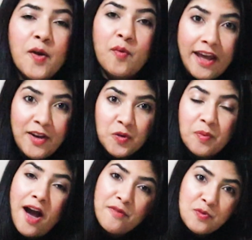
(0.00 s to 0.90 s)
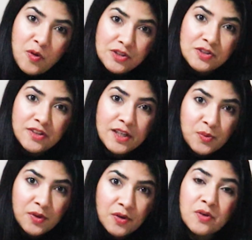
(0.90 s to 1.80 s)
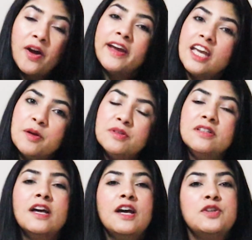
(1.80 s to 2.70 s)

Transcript: Well, I hope after watching today's video, you're able